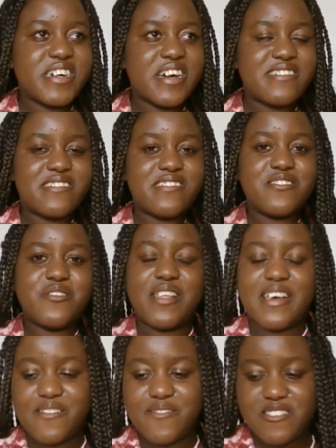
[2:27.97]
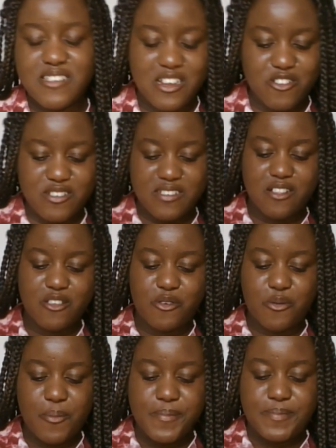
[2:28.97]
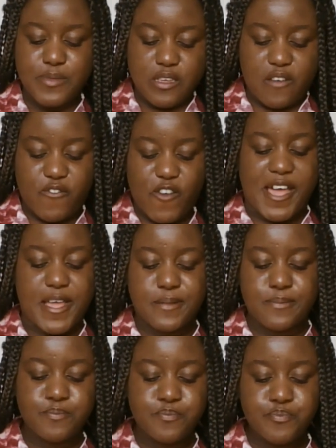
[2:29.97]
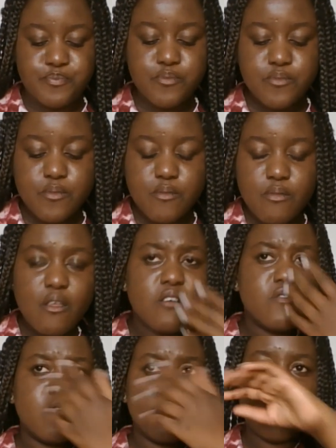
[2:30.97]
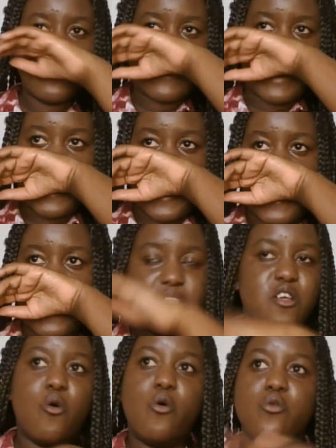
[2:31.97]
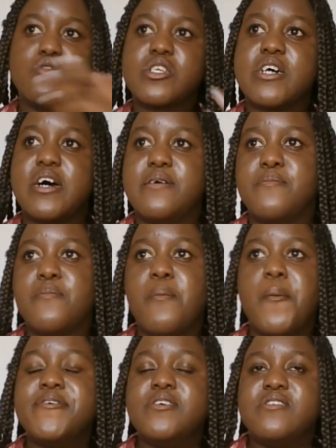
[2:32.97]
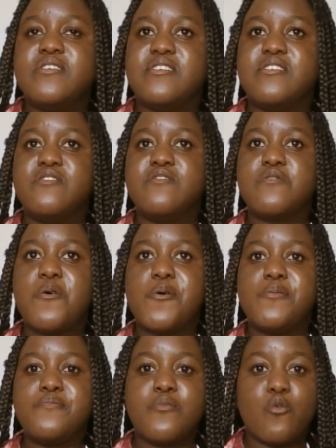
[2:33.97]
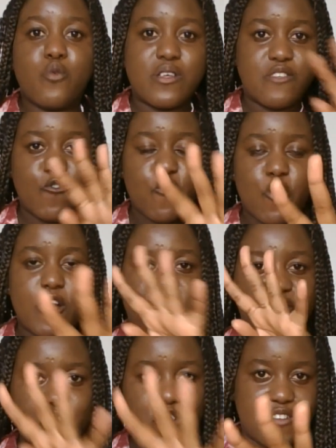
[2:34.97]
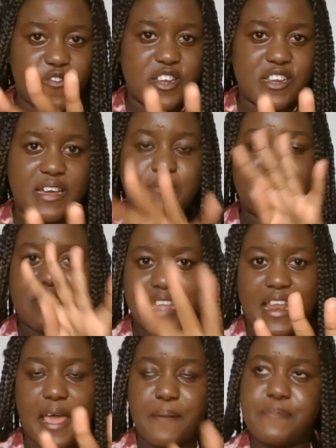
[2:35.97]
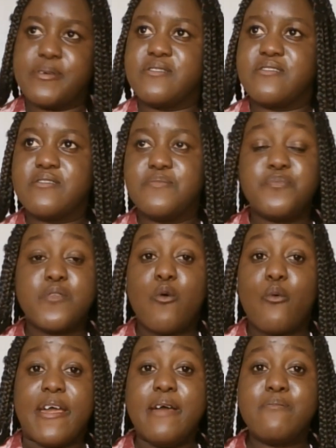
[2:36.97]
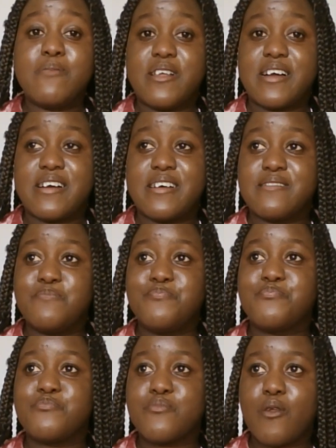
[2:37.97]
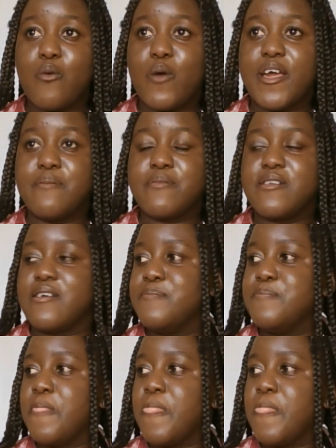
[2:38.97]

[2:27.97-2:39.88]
see your life. Did I not tell you? Fine. So it was like that the whole time. And then so at four different times that happened. YMK, guys. YMK.